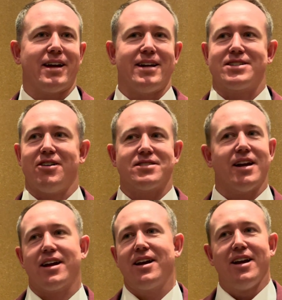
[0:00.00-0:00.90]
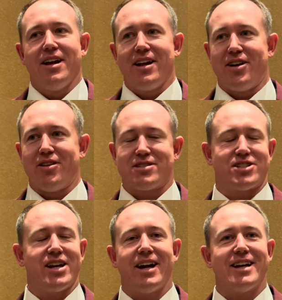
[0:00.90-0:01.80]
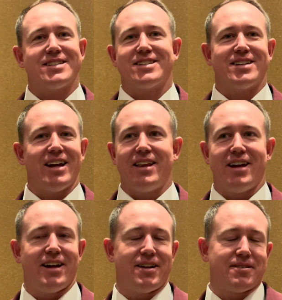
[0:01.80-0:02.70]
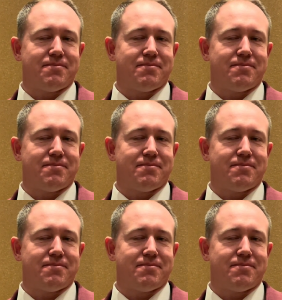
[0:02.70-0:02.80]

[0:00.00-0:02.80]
And so I was like, there's a chance. And then